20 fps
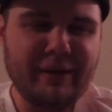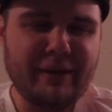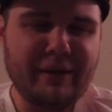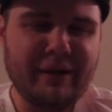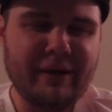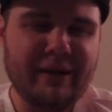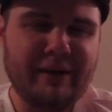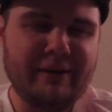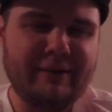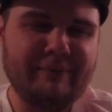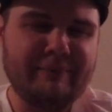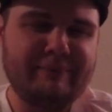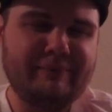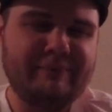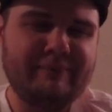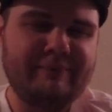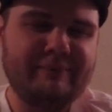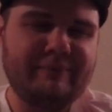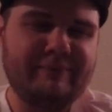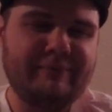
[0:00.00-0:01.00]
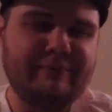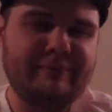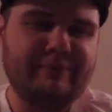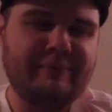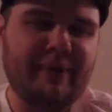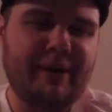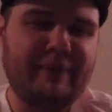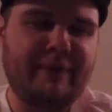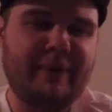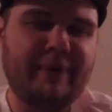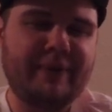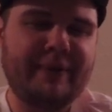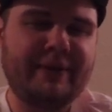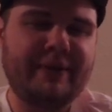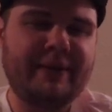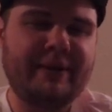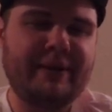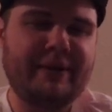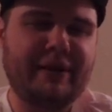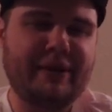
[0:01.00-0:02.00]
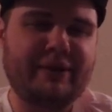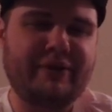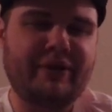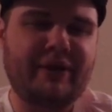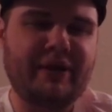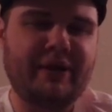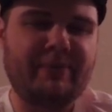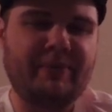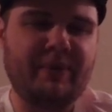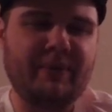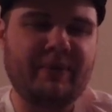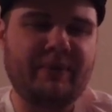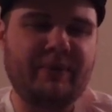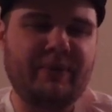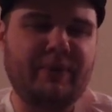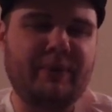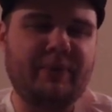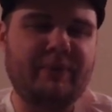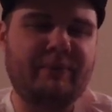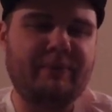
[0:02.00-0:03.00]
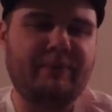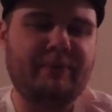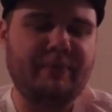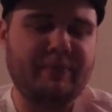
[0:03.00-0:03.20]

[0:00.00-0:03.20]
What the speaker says: Um, my first electronic musical